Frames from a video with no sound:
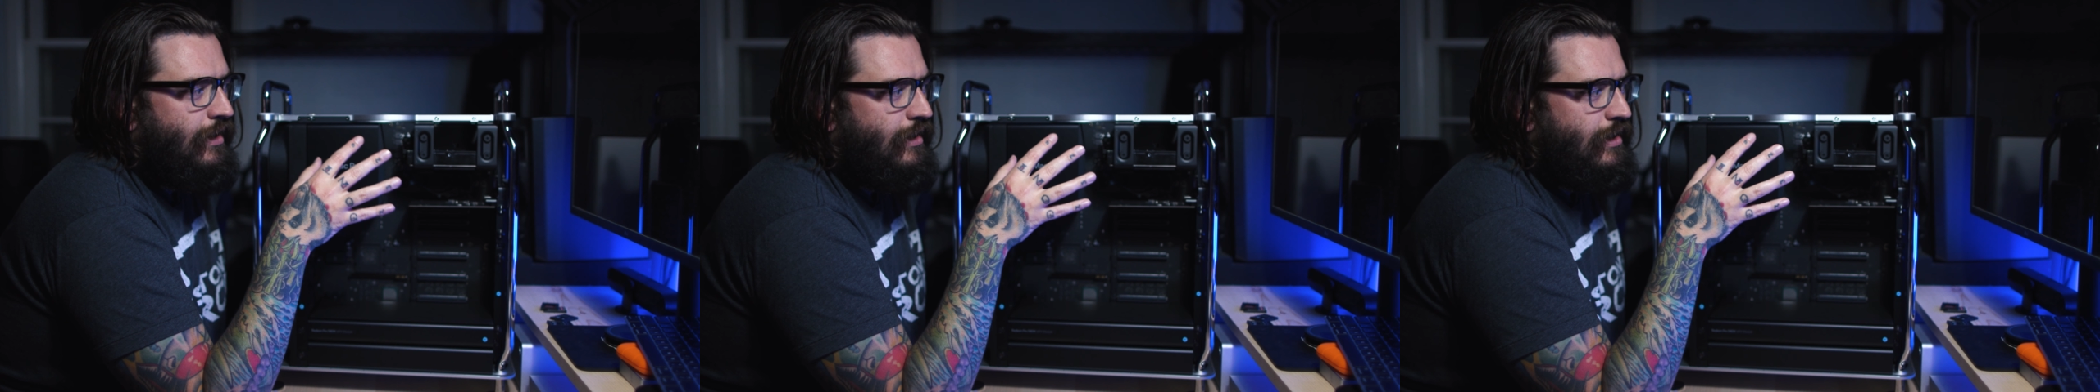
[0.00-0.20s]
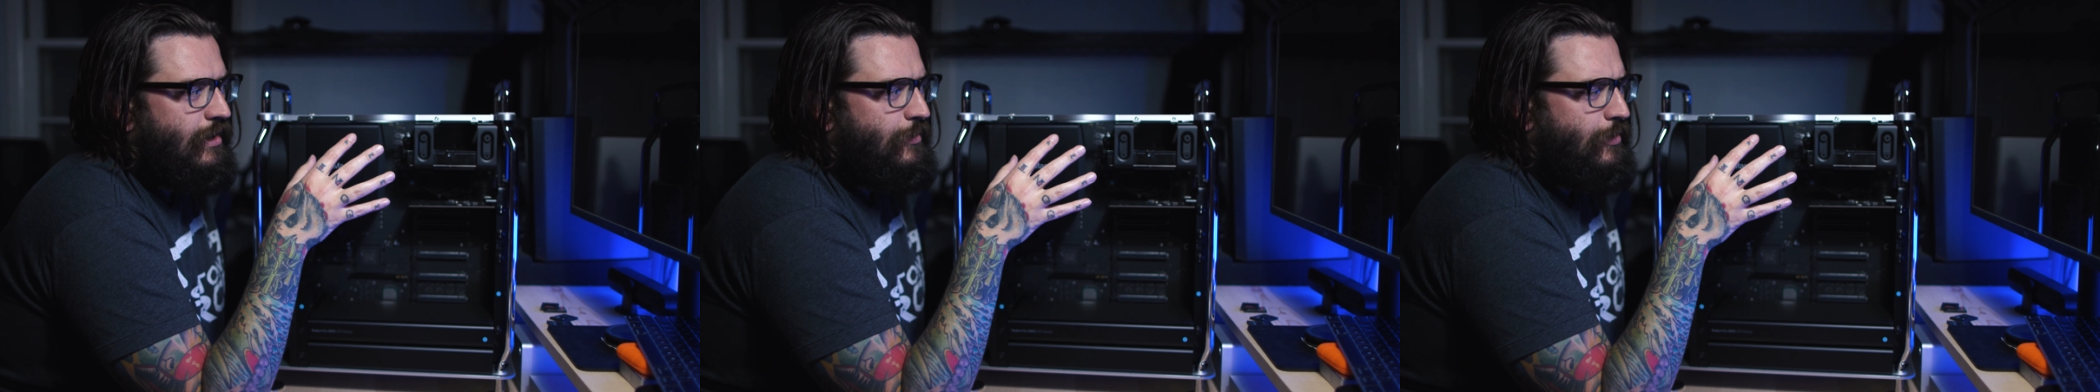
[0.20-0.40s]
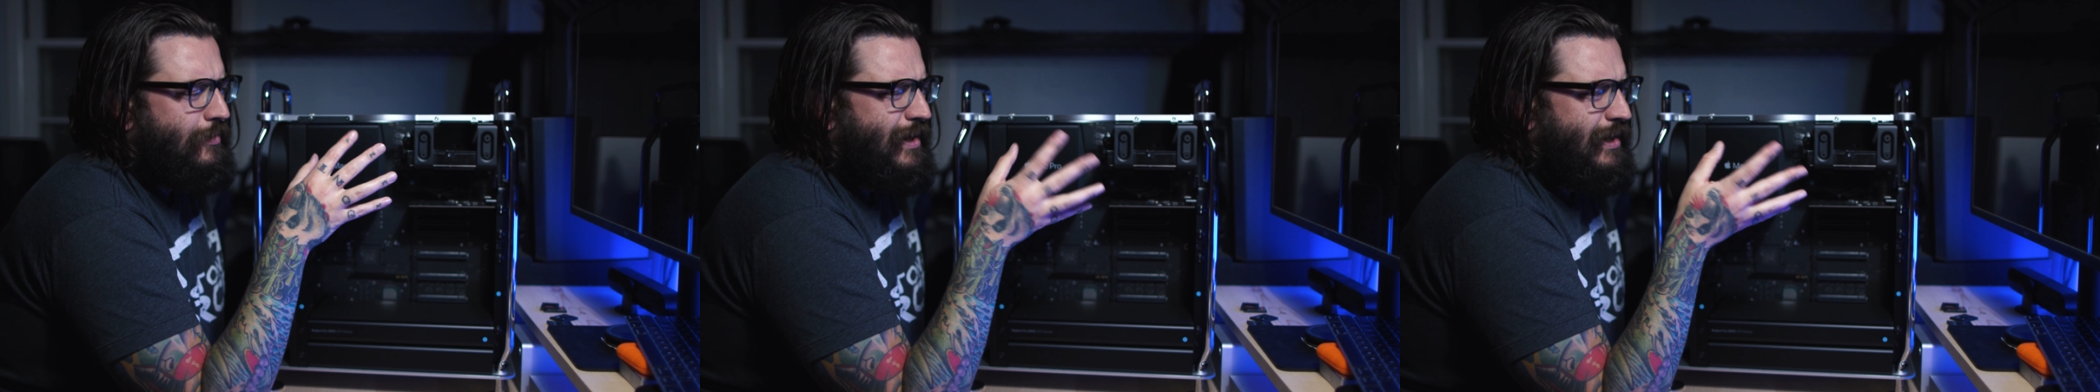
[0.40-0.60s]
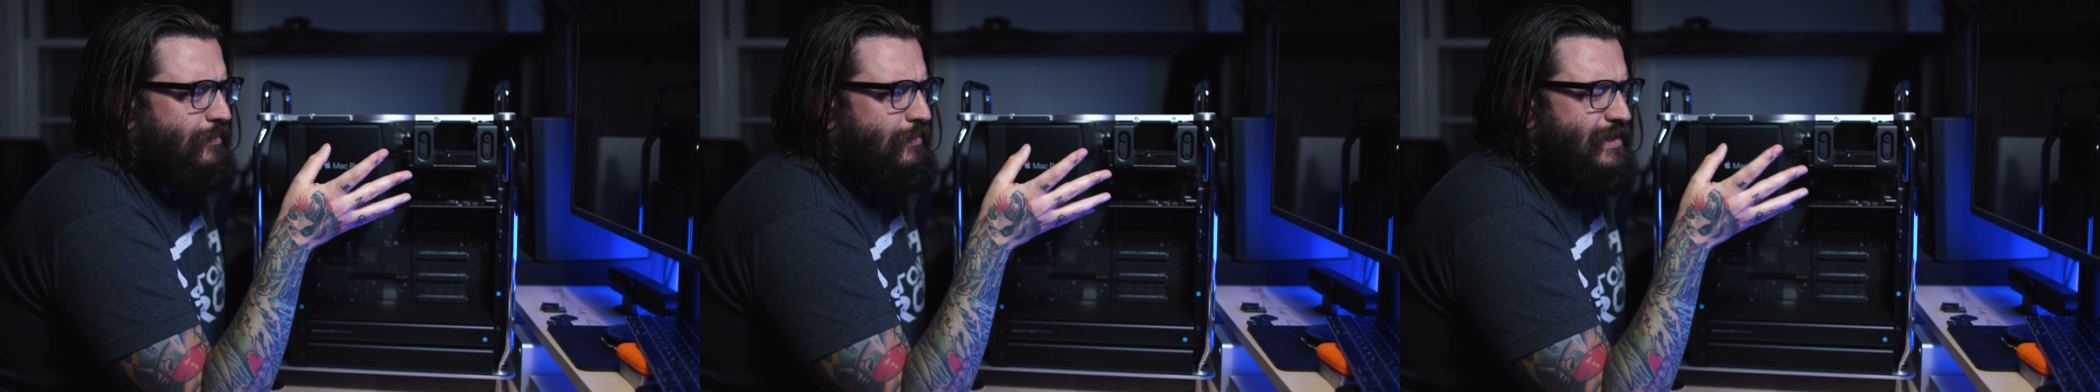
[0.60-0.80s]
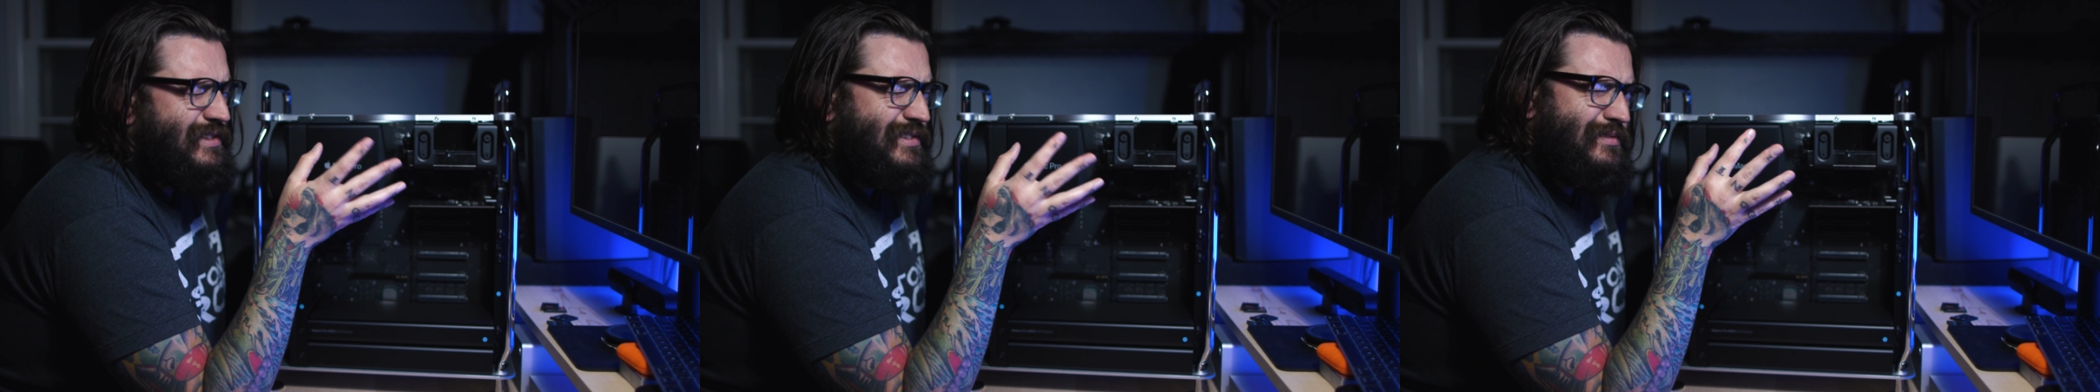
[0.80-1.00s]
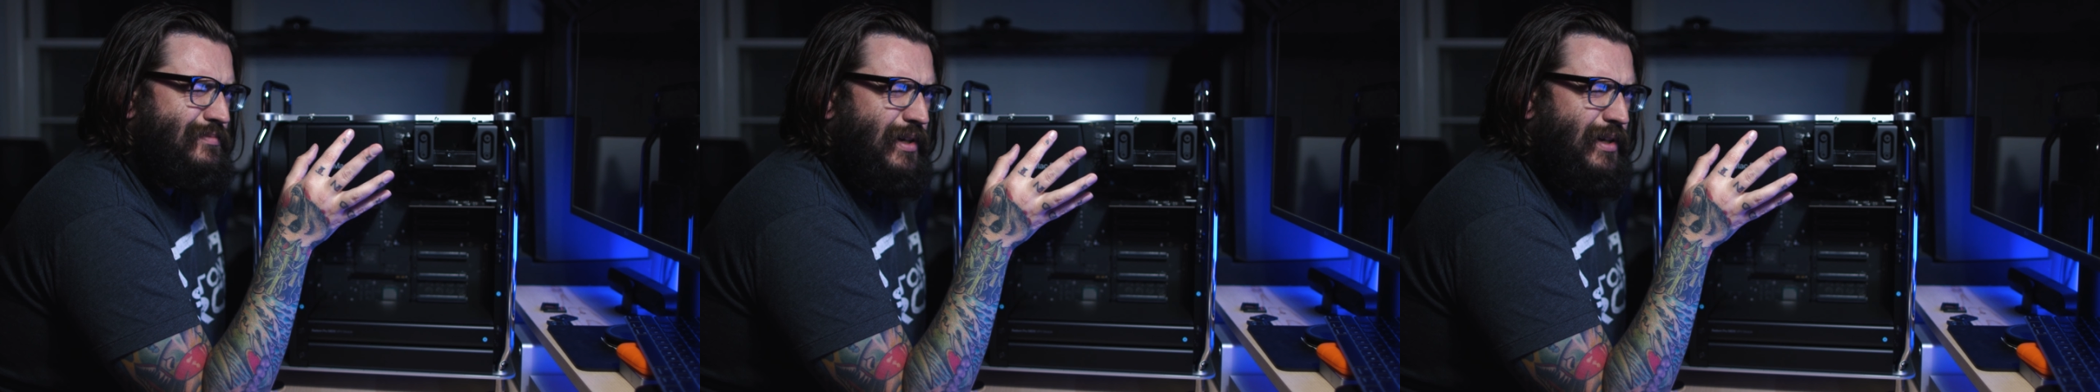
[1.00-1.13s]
or megabits,